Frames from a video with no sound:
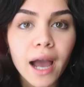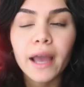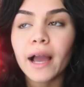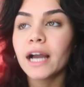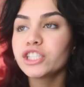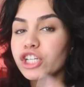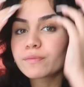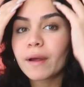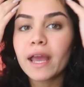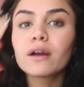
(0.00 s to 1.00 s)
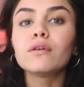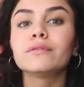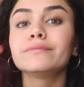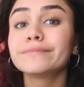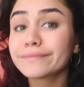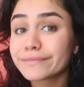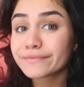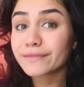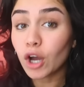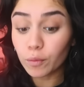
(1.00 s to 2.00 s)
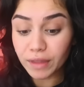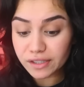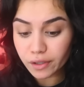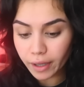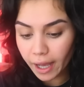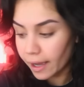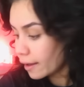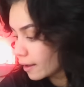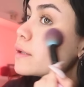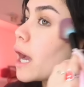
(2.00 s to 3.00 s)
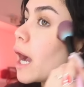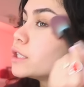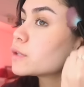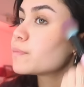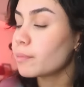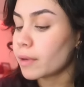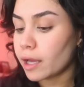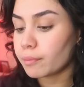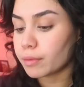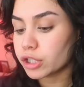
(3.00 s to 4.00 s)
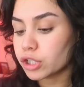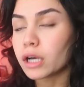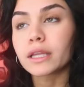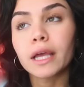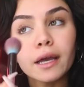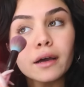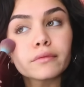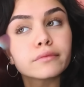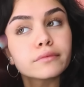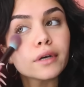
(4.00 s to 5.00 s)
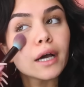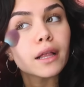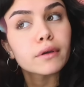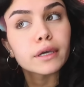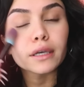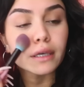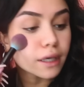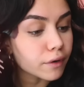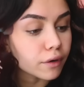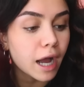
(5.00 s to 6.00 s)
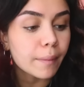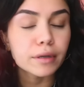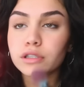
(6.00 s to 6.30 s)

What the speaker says: Hi, I changed my angle. Hope that's okay. So yeah, I just put my blush on, like, I don't give a crap. I